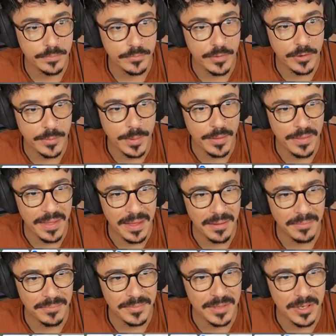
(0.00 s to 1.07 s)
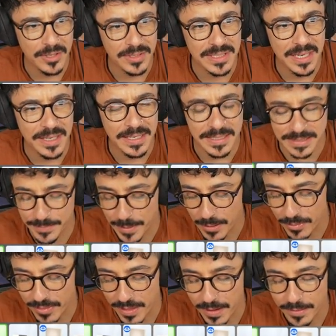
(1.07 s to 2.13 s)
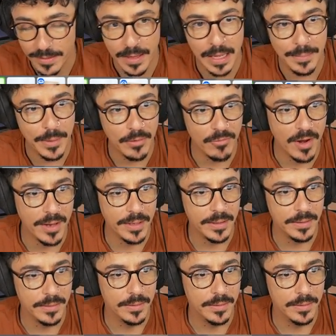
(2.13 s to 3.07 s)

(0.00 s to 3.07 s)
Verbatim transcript: right about there. Looks like it's about there. Am I right?